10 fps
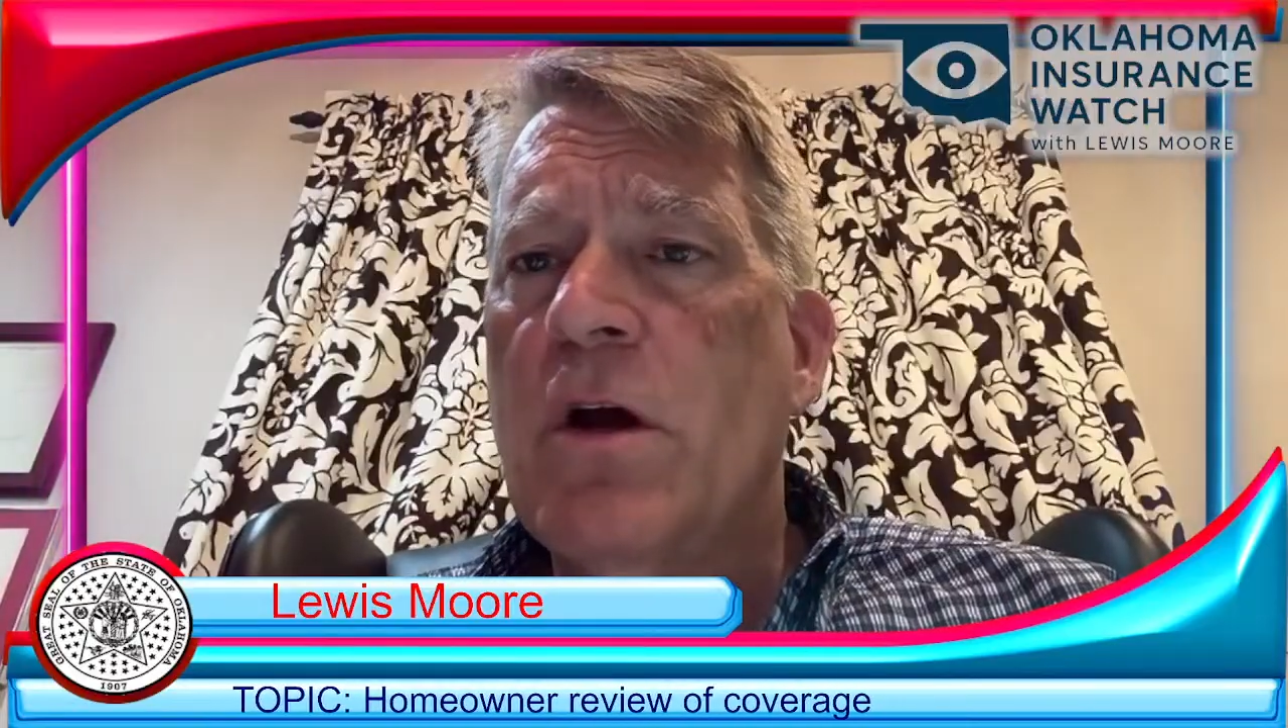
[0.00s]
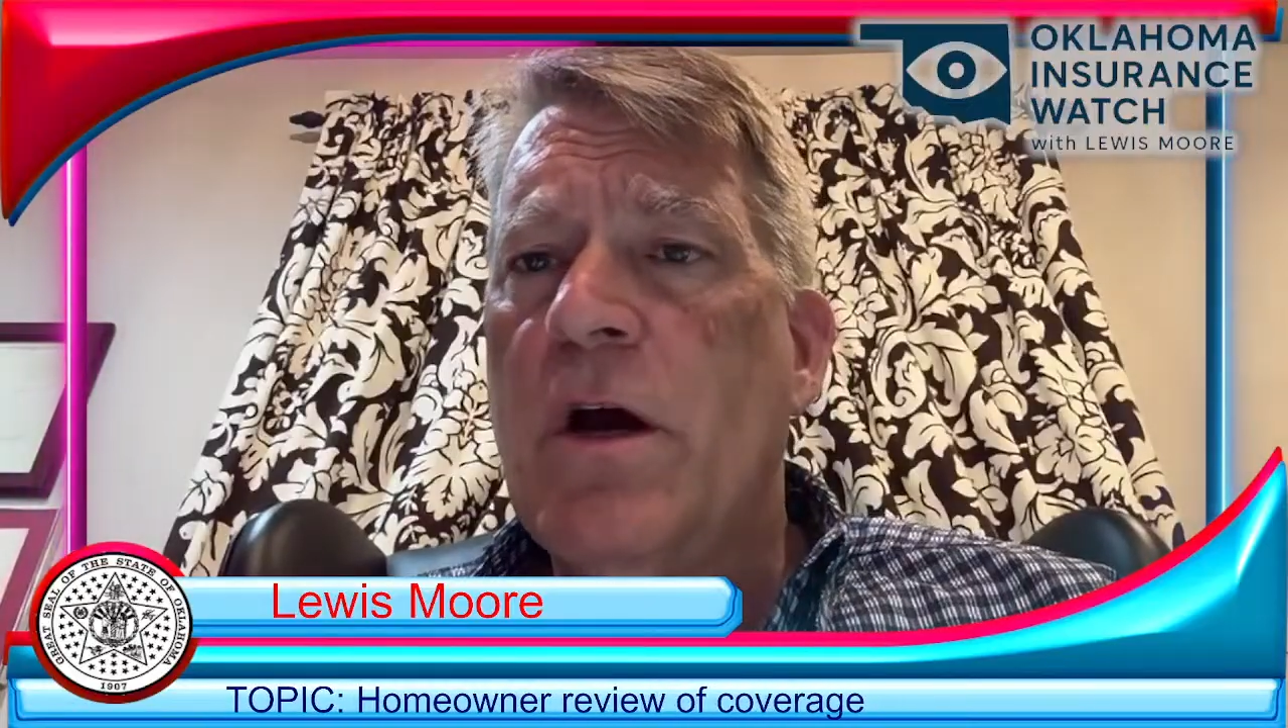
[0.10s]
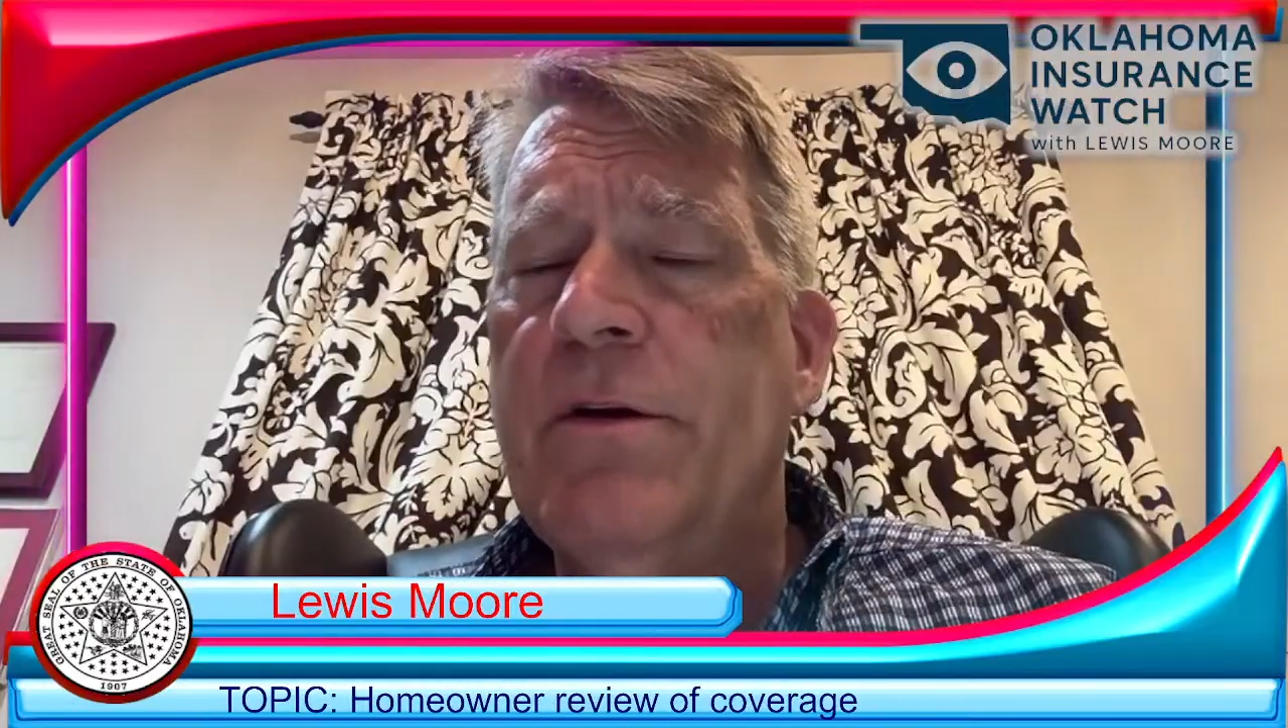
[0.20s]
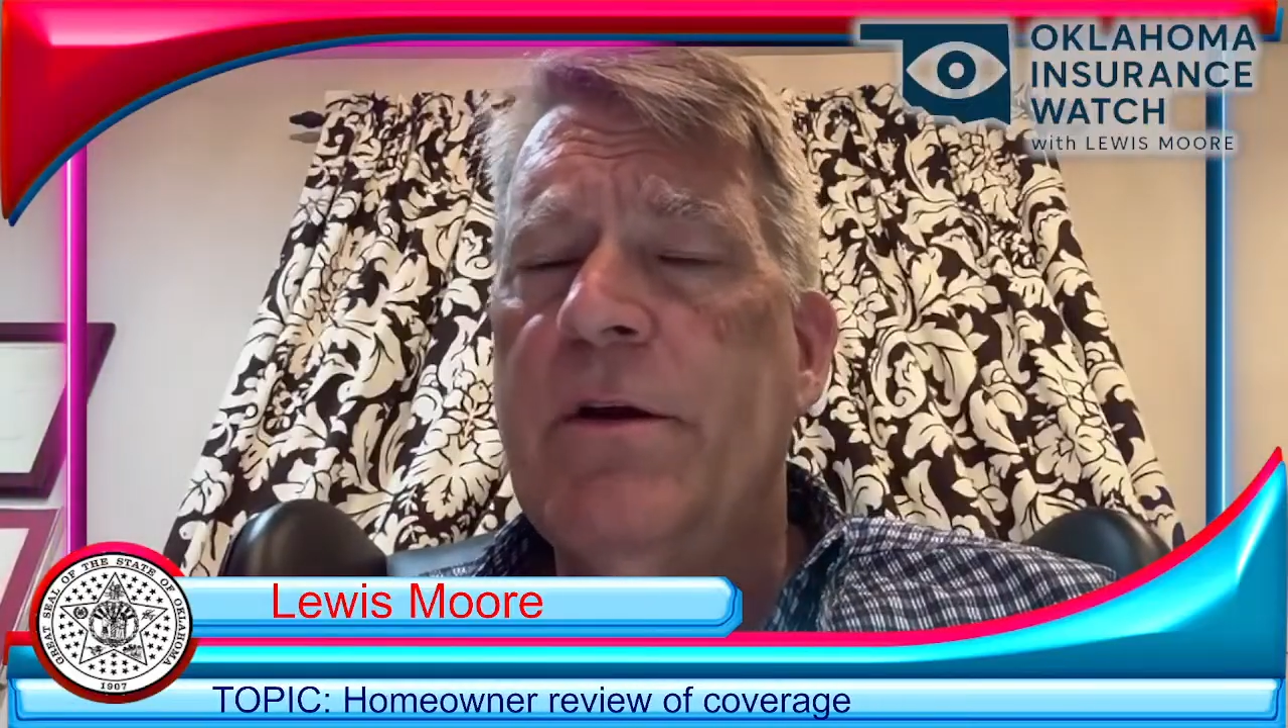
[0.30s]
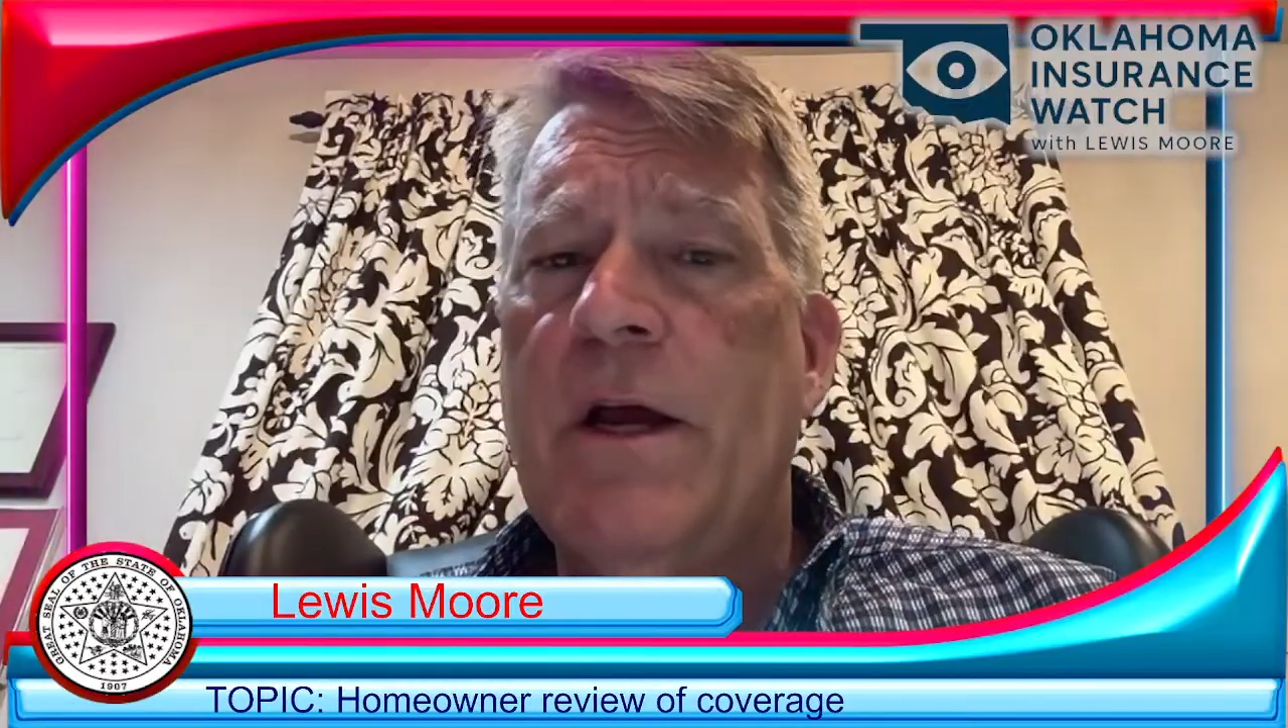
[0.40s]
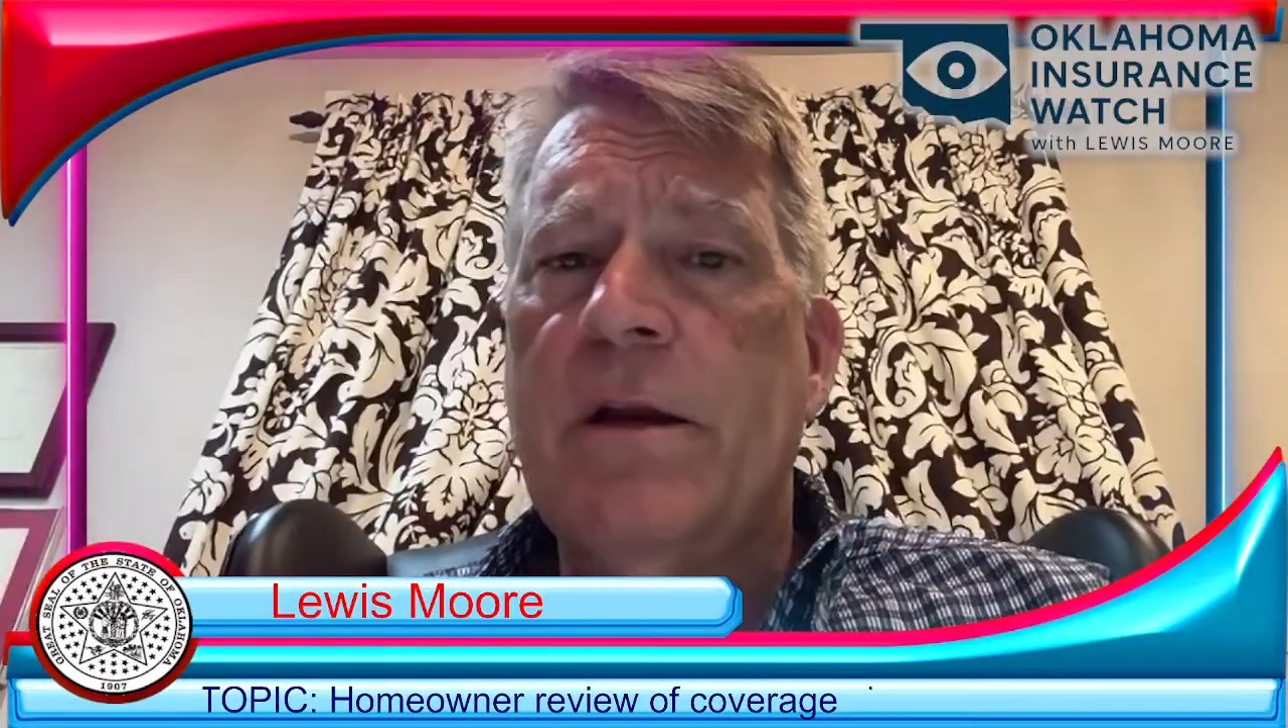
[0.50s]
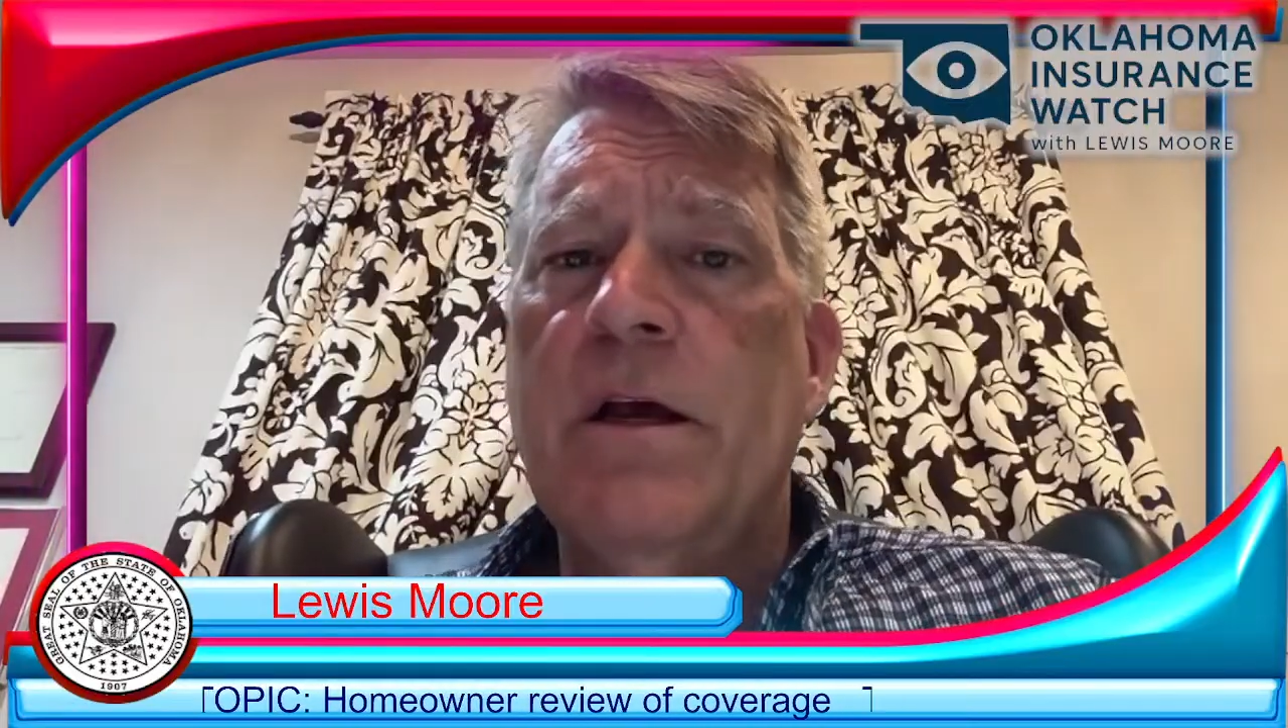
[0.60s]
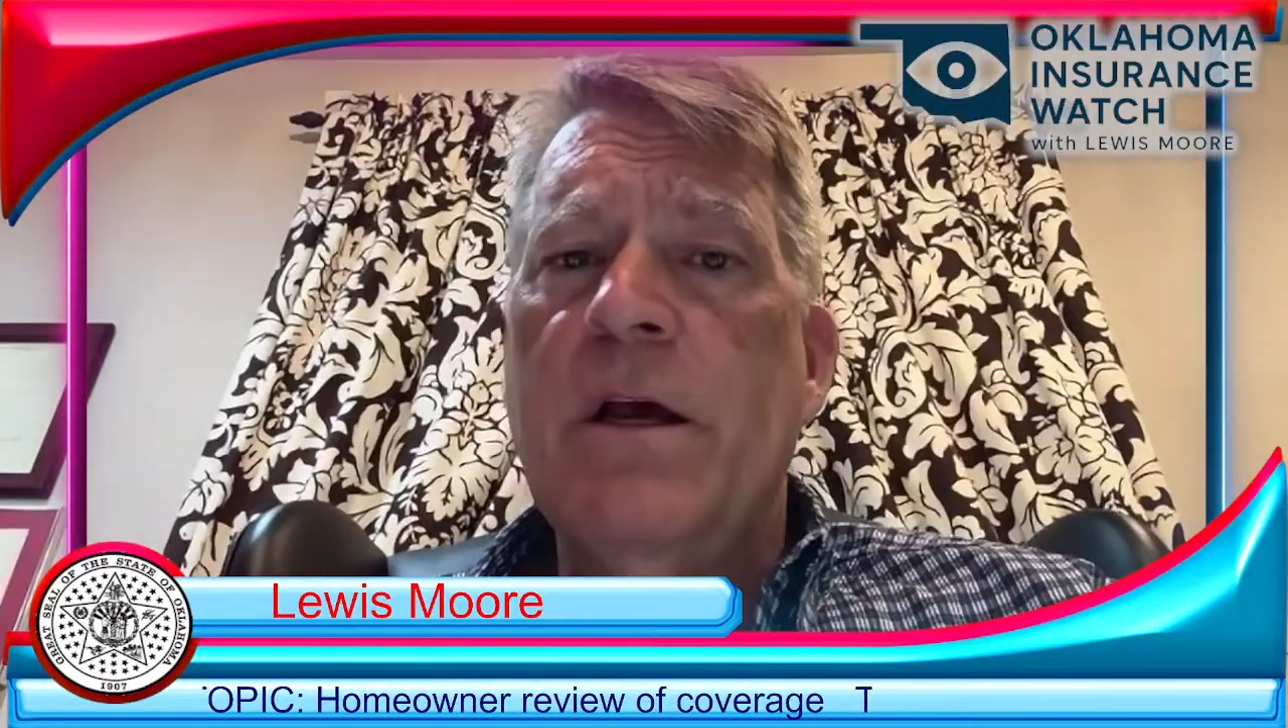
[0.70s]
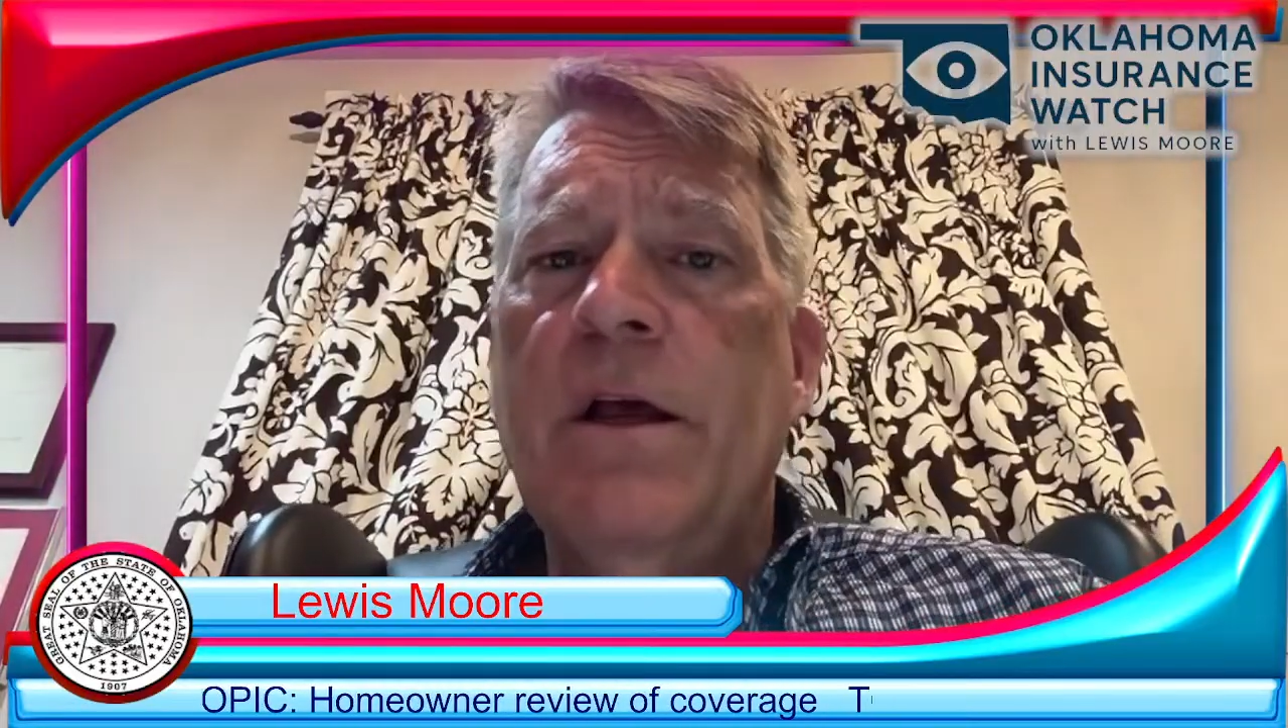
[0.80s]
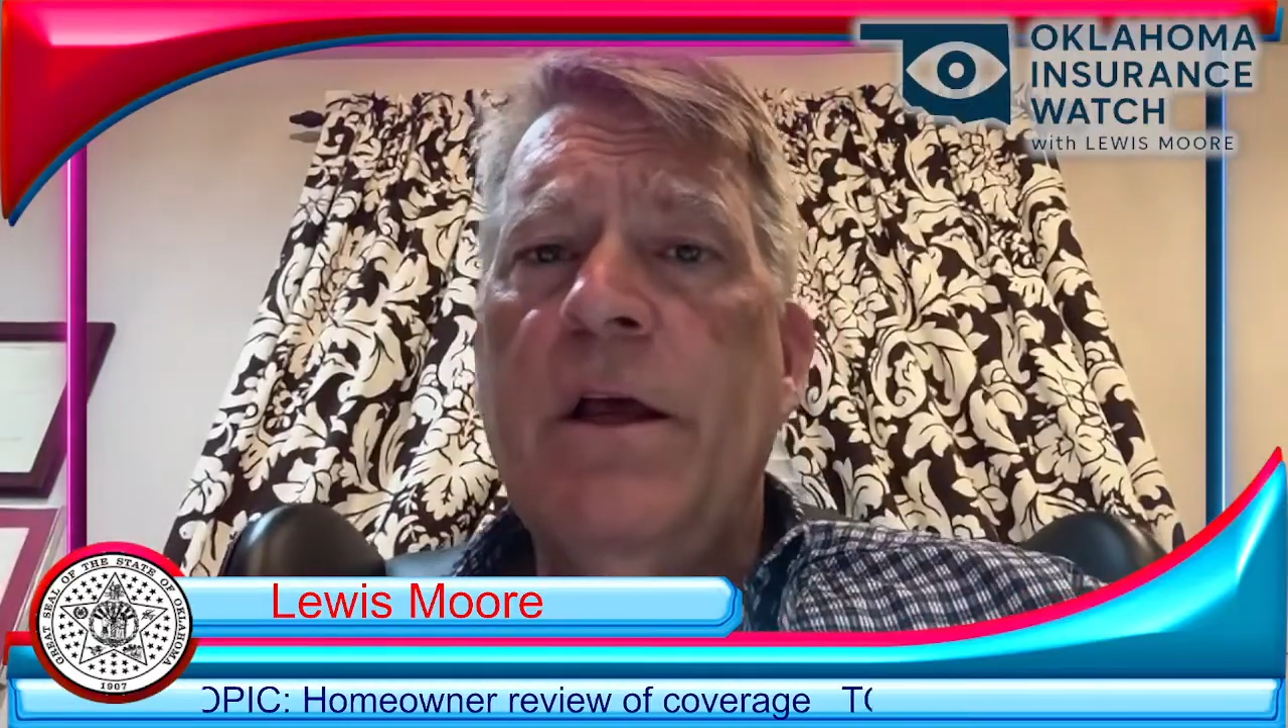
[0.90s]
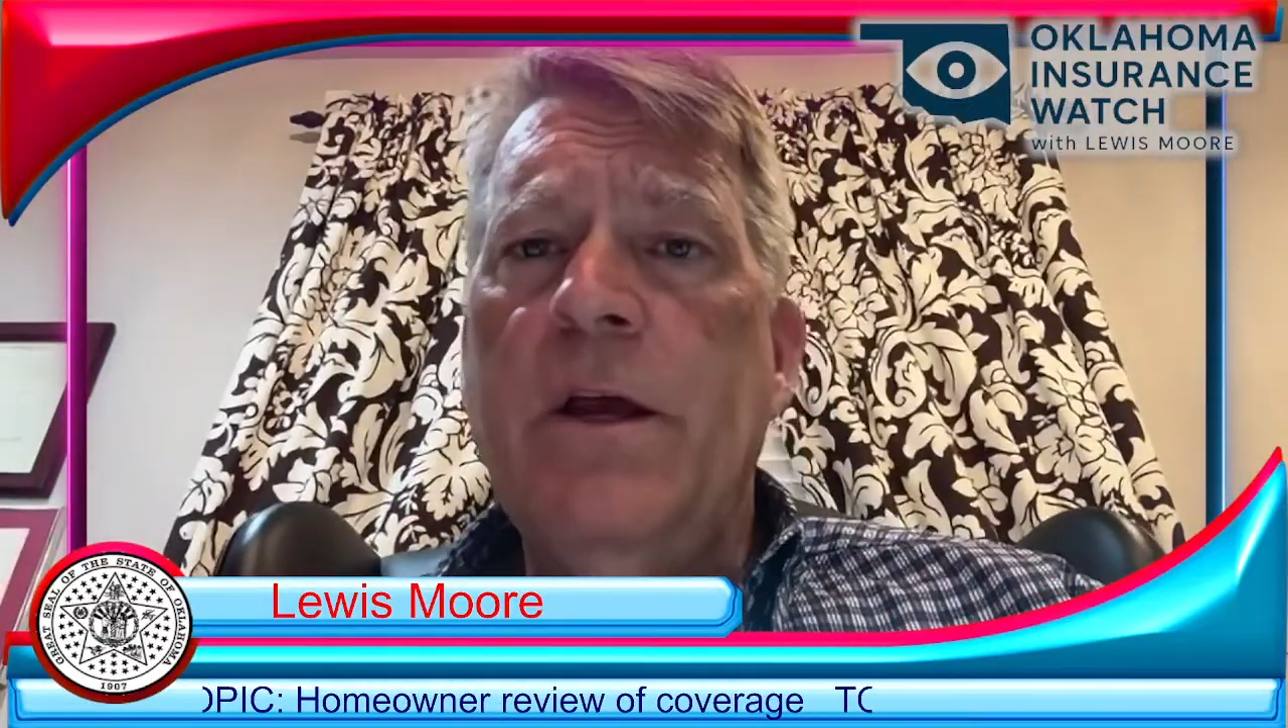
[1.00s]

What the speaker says: contact